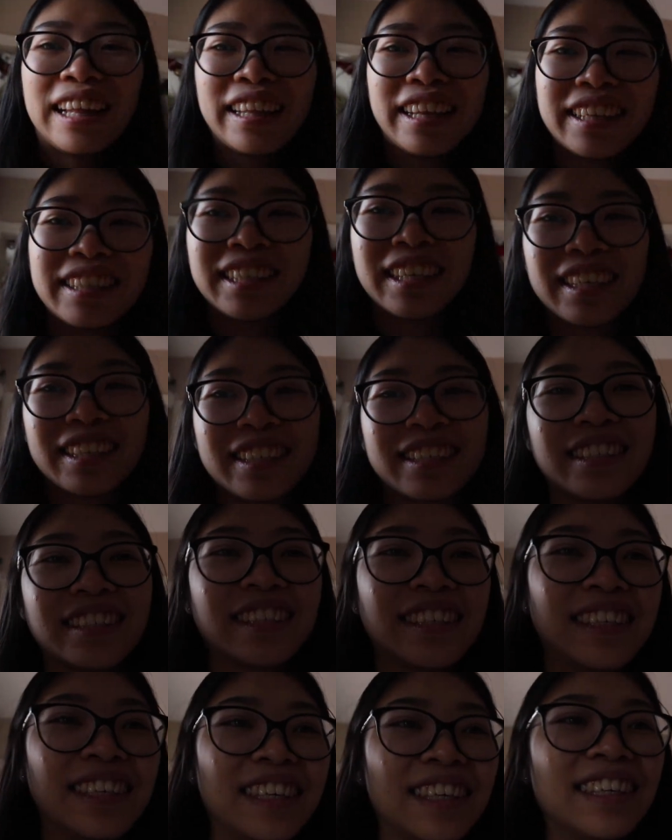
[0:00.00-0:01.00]
let us
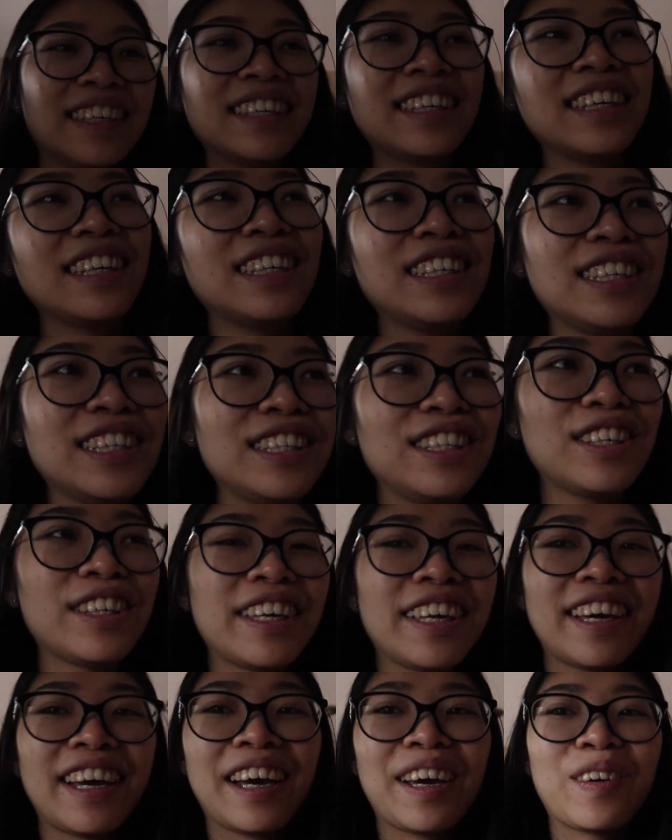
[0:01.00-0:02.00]

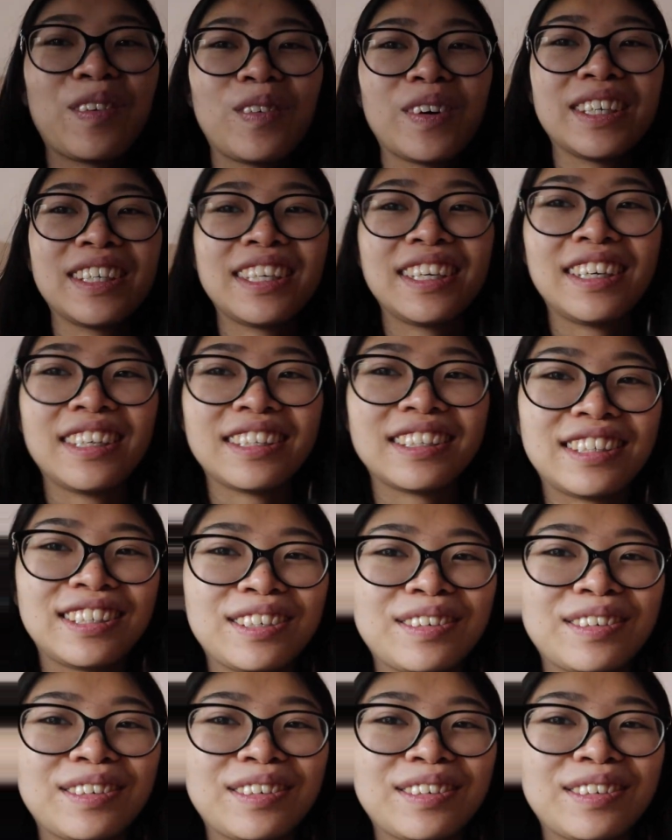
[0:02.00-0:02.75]
look at what he is